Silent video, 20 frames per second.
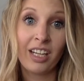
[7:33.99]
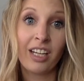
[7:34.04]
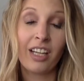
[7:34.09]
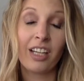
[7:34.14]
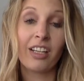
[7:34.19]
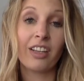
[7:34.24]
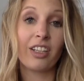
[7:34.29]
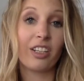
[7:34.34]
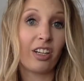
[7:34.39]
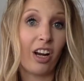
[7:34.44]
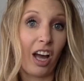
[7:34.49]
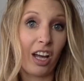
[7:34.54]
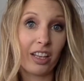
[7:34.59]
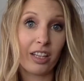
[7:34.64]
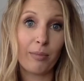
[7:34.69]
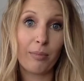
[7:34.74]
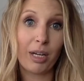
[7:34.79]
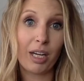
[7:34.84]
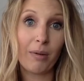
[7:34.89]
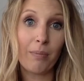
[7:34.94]
they're not
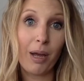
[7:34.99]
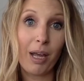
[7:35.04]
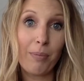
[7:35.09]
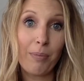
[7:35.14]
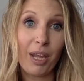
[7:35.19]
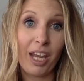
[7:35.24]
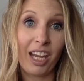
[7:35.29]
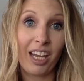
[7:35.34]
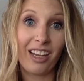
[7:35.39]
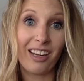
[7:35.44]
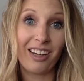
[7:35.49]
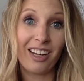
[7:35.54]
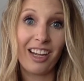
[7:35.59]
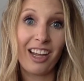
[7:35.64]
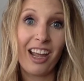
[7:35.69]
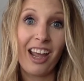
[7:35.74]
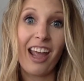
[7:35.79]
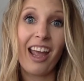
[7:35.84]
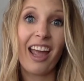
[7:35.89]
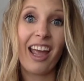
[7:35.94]
limited by pain,
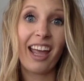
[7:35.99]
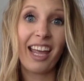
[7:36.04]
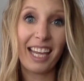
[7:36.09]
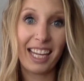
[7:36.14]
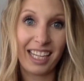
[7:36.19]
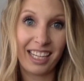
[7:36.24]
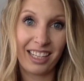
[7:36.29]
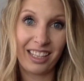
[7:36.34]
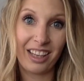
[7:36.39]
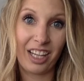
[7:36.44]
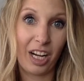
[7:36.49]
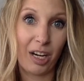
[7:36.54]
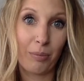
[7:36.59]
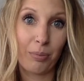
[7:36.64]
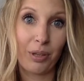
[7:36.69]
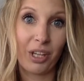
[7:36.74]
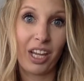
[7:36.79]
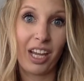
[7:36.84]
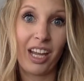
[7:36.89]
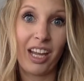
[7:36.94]
and they are
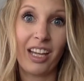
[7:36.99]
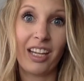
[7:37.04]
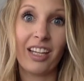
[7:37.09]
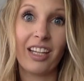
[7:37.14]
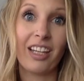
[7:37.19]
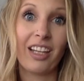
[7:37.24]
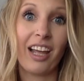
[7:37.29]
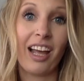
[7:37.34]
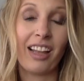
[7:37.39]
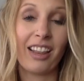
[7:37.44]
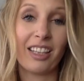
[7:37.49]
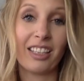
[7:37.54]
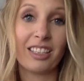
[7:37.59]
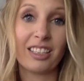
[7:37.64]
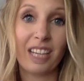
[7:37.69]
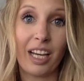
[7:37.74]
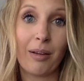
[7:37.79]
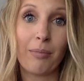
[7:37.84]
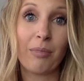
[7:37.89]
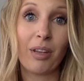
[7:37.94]
playing at the
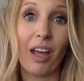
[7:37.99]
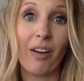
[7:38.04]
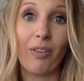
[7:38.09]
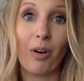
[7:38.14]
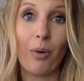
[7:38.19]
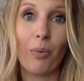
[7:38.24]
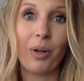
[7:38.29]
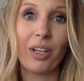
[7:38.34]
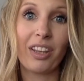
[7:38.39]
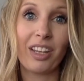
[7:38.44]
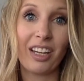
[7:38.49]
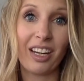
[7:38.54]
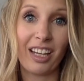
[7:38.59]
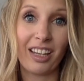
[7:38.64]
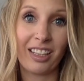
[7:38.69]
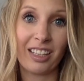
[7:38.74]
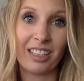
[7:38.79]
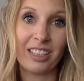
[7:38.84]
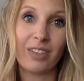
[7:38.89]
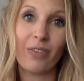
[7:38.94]
same level within at
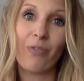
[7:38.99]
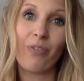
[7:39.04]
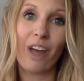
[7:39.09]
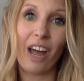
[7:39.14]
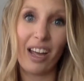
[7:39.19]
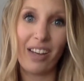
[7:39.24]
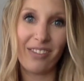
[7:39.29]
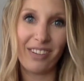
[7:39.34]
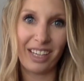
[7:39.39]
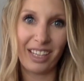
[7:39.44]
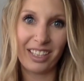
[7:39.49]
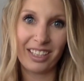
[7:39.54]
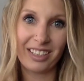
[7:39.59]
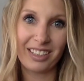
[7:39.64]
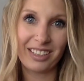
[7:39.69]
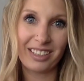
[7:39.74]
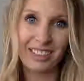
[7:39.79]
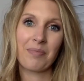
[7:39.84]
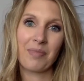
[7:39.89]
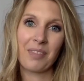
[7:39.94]
least 5
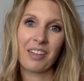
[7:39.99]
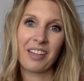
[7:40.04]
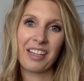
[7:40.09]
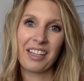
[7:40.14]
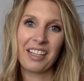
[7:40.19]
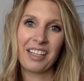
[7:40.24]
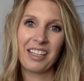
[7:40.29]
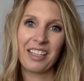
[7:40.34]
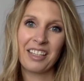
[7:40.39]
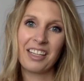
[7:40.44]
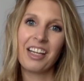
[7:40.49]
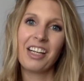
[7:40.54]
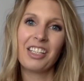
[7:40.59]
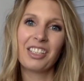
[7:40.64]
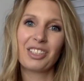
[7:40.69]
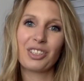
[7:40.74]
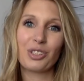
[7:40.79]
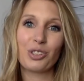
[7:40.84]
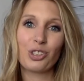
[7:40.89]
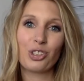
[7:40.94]
years.
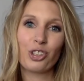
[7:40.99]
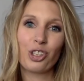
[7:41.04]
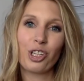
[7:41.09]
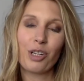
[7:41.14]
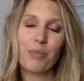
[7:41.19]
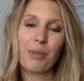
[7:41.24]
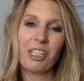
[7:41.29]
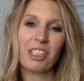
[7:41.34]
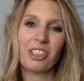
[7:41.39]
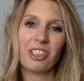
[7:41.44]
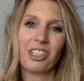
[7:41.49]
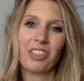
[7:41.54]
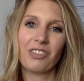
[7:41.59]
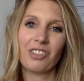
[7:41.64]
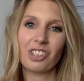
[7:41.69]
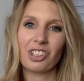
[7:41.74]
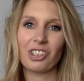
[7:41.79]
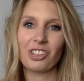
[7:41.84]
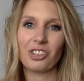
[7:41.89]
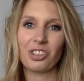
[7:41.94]
So should your patient have
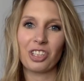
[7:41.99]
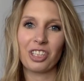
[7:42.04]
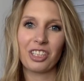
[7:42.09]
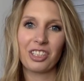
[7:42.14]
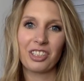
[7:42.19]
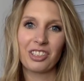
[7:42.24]
surgery?